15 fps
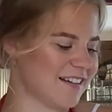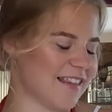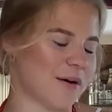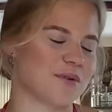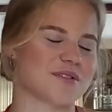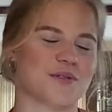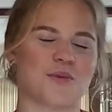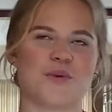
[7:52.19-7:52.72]
That
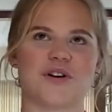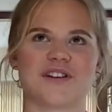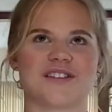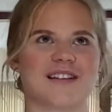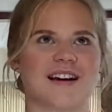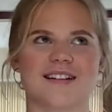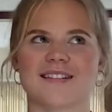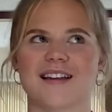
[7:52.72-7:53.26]
was the
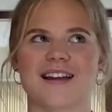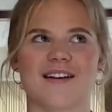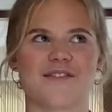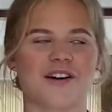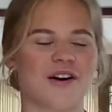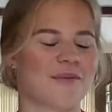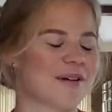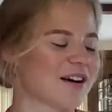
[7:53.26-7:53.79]
worst accent
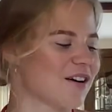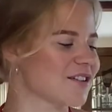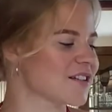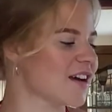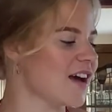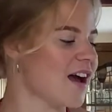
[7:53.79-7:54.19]
ever, oh my god.